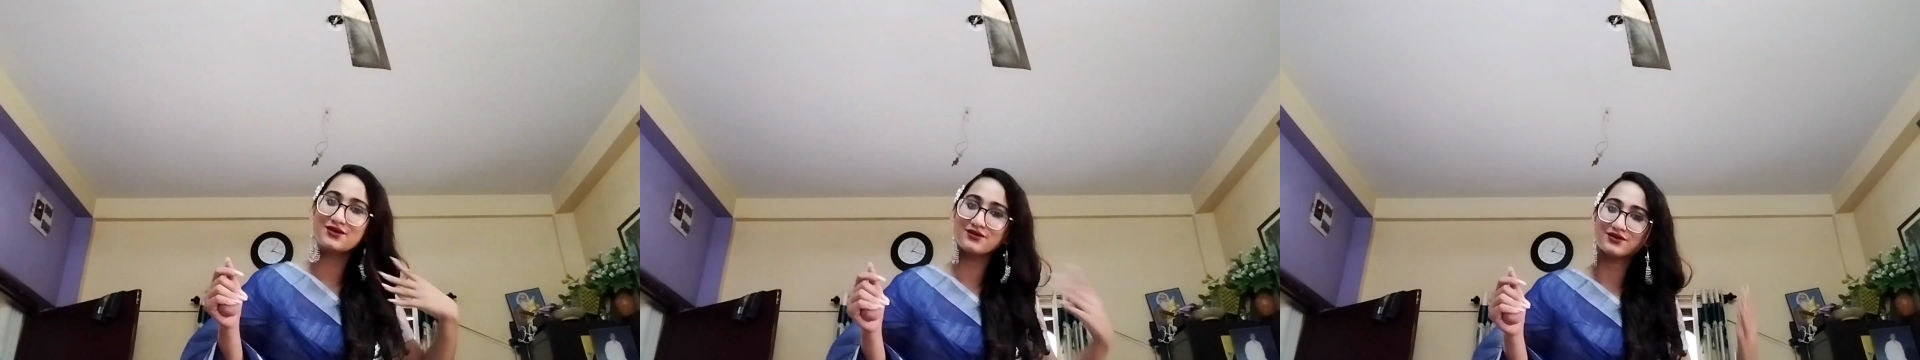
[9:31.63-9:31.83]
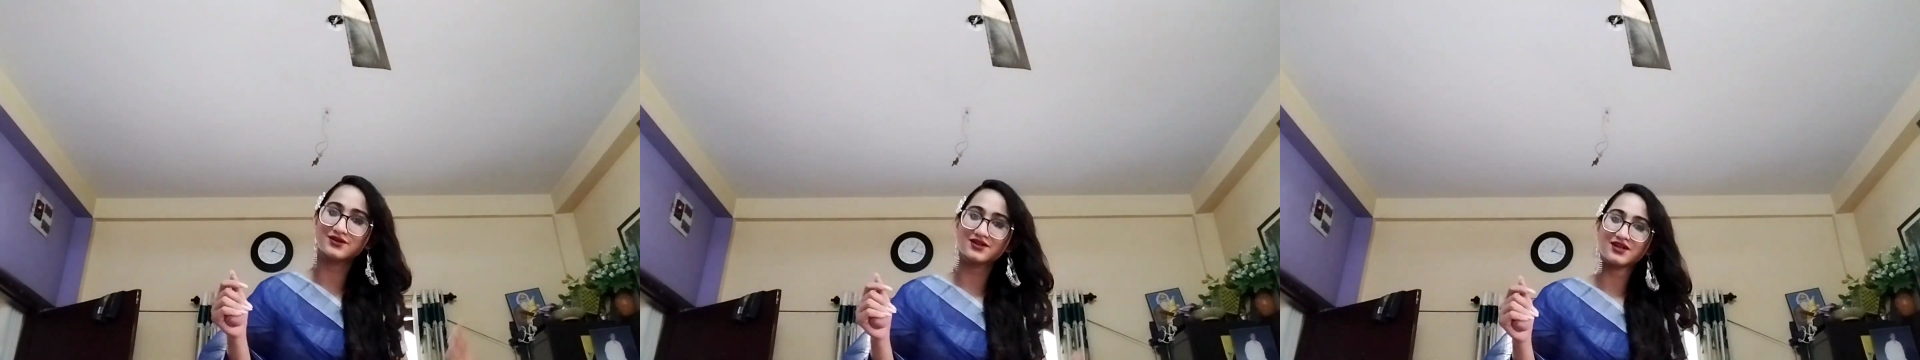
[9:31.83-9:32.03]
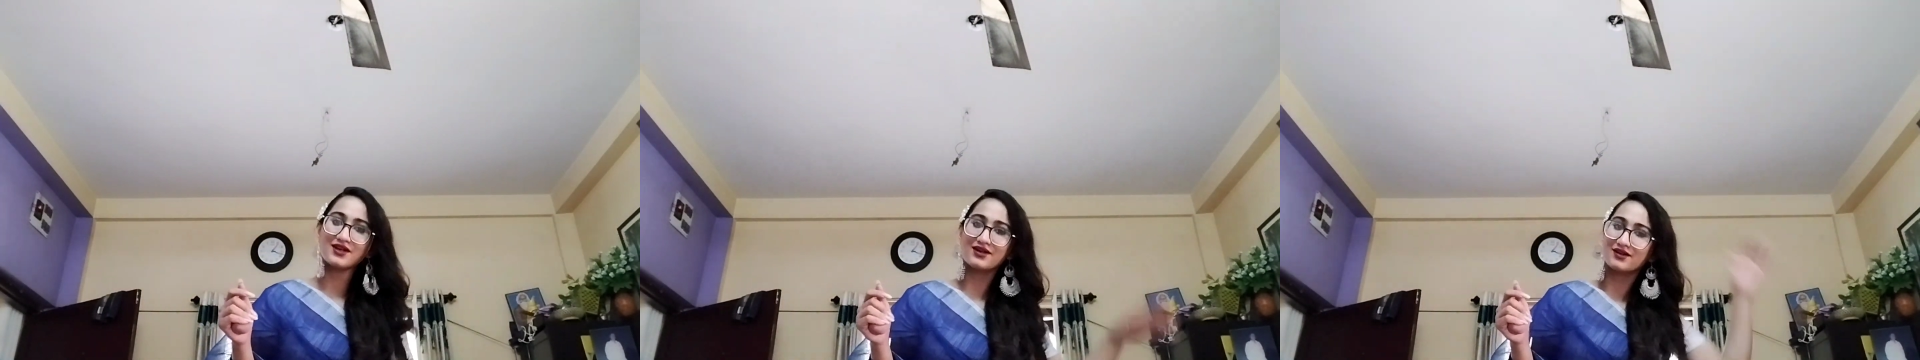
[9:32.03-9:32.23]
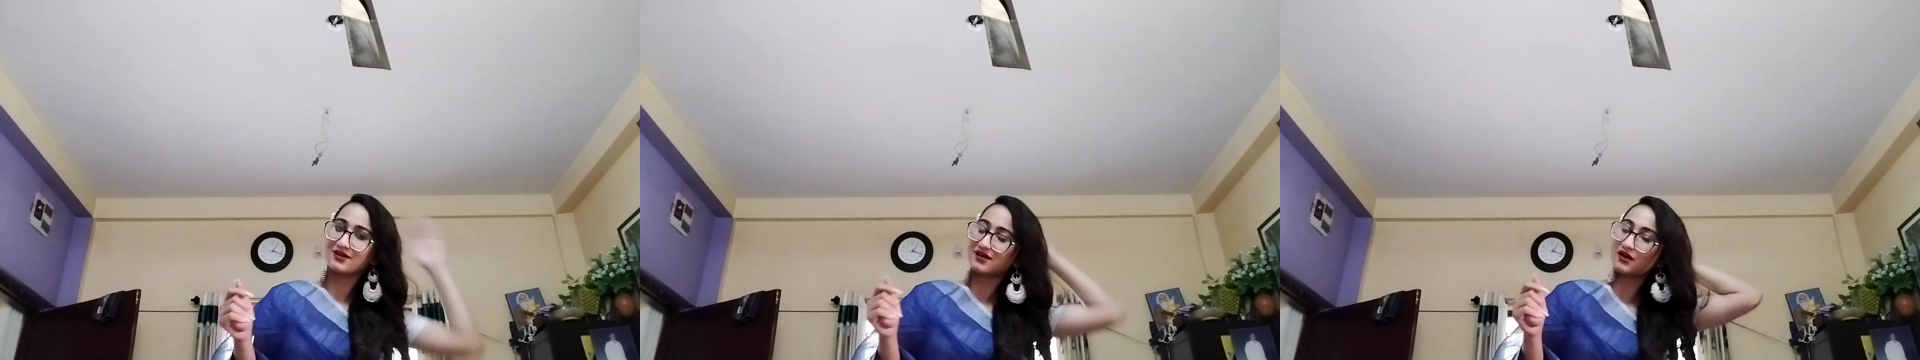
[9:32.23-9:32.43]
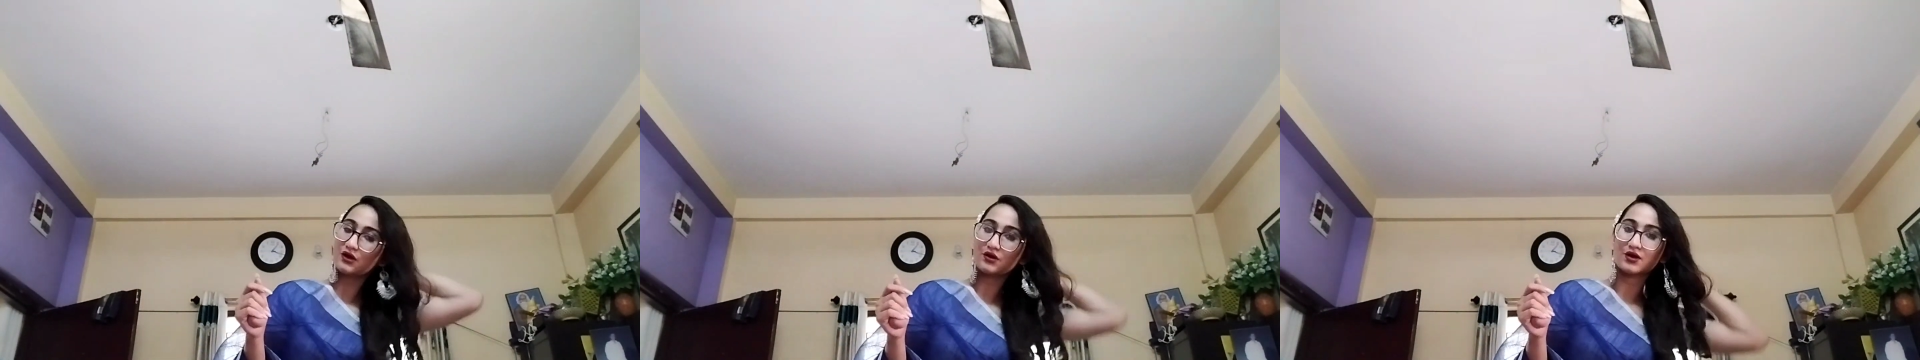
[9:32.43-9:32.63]
look right
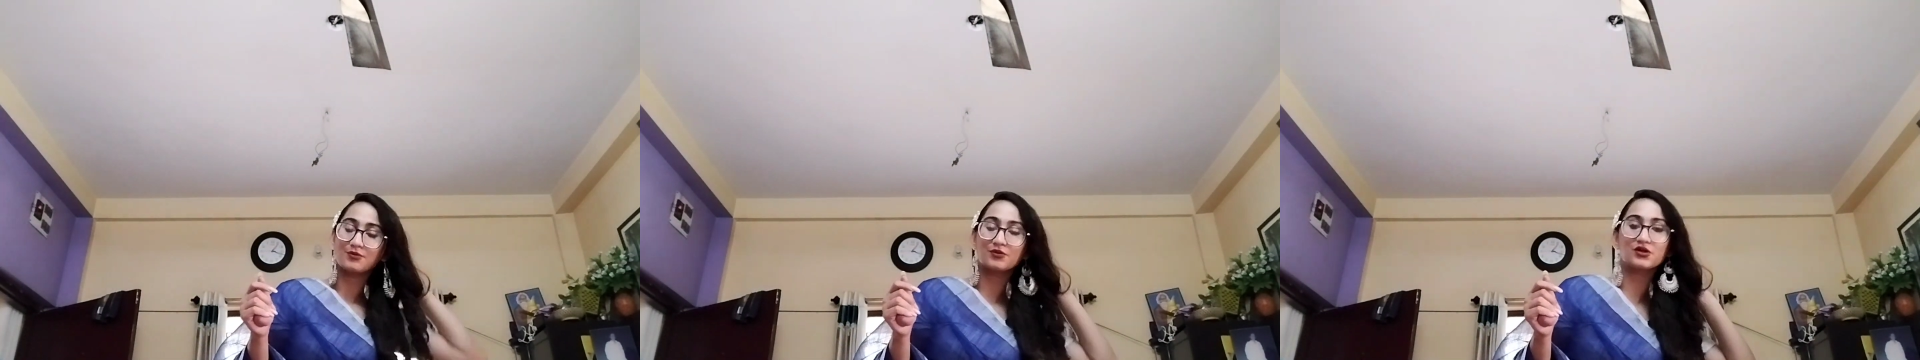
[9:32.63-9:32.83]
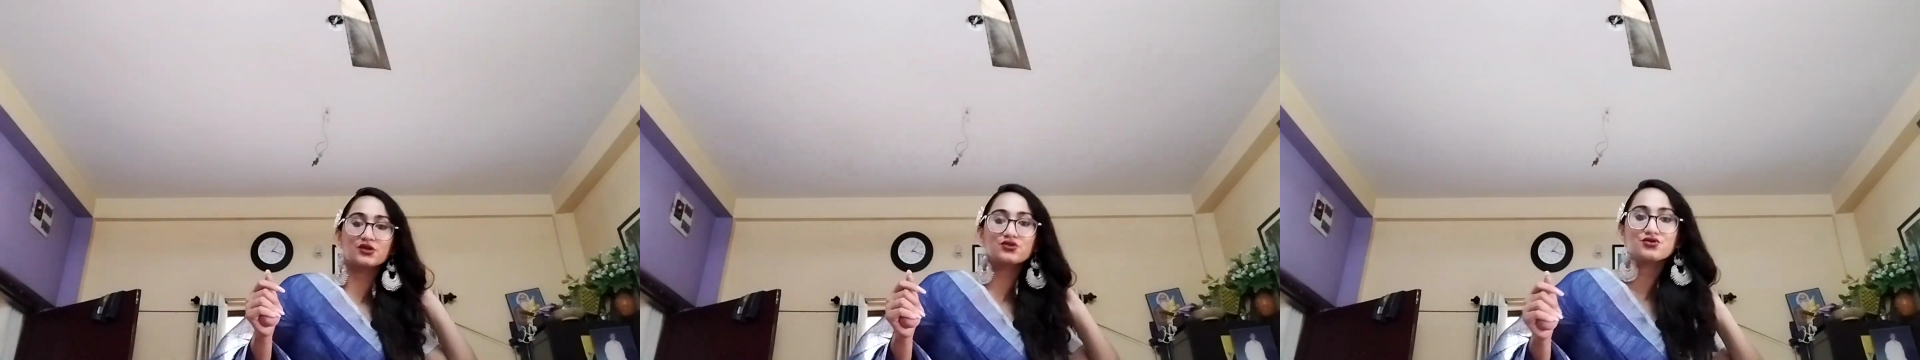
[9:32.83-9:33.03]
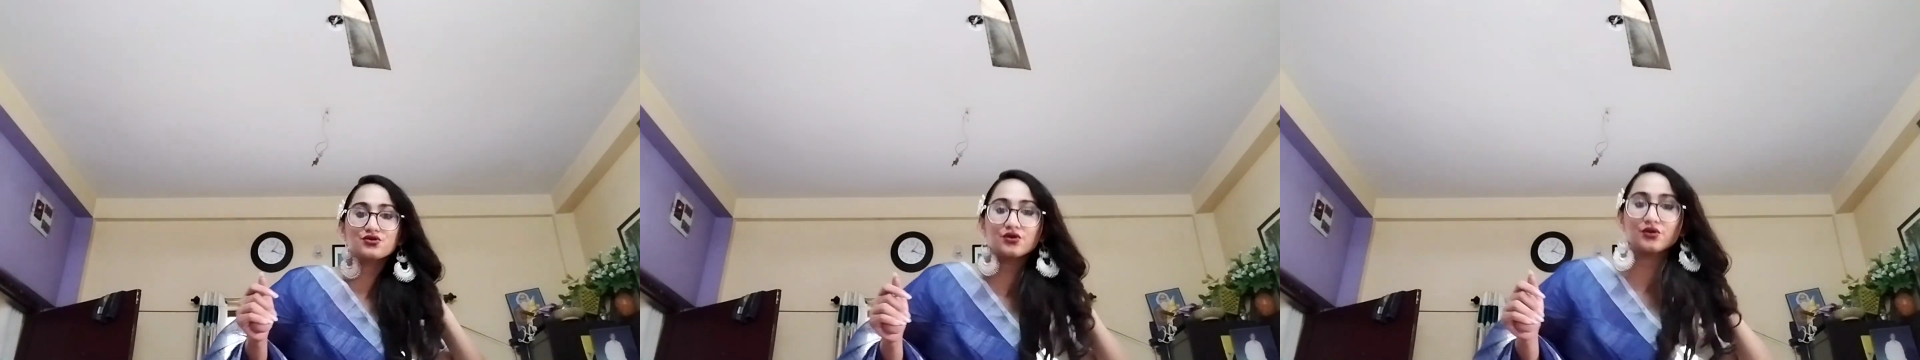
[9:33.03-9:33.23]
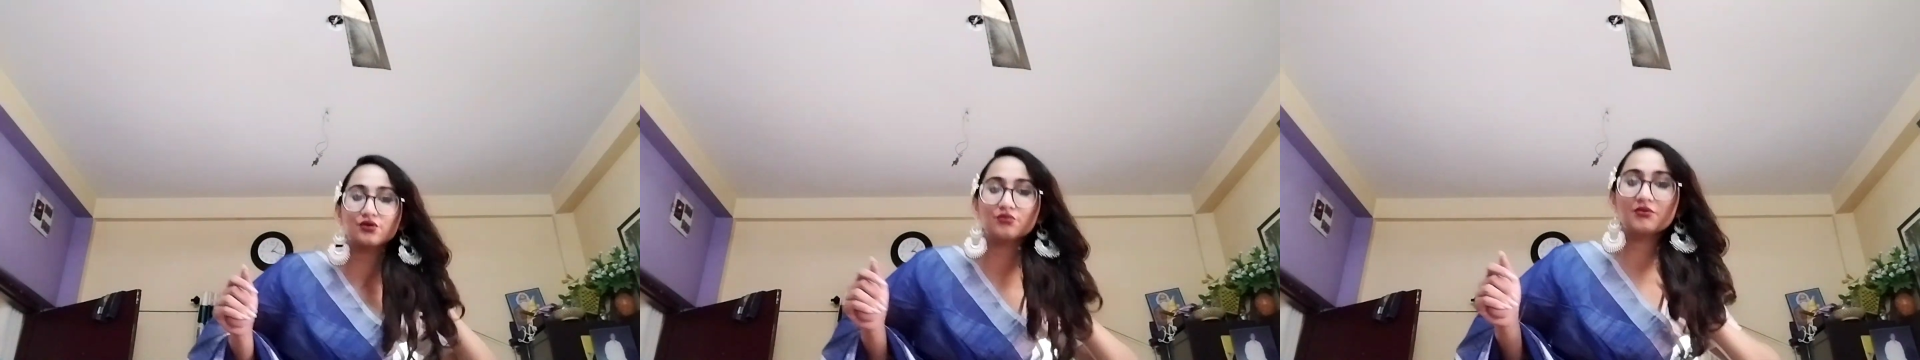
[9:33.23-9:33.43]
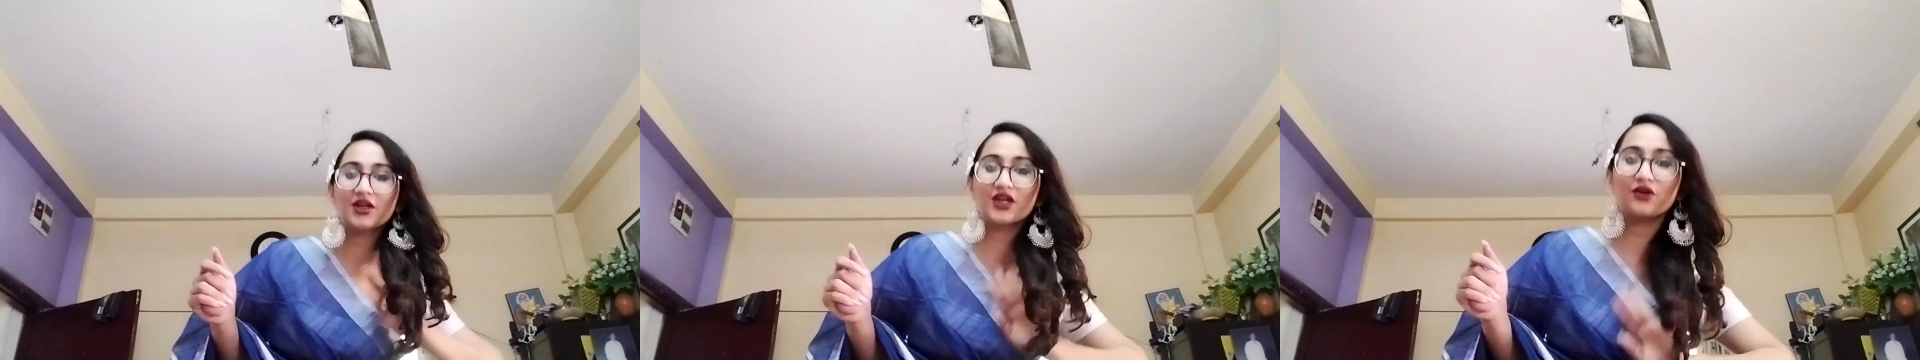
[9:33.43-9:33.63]
now. I'm gonna show you my